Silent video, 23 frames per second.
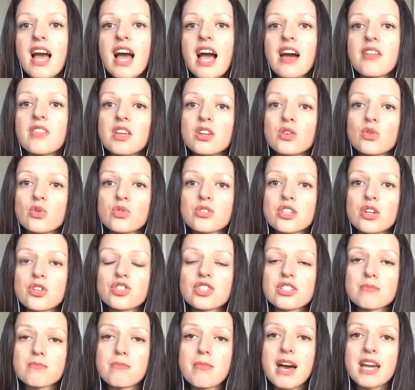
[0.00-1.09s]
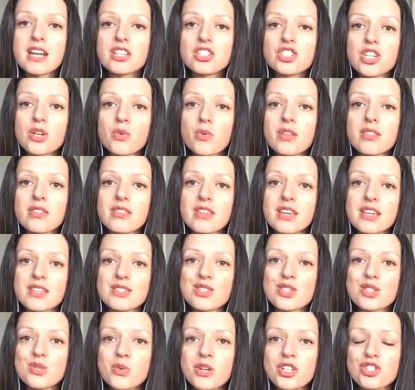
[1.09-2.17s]
and then also just managing when things are
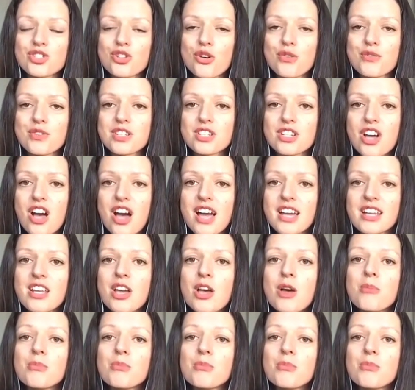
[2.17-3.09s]
switched off at night,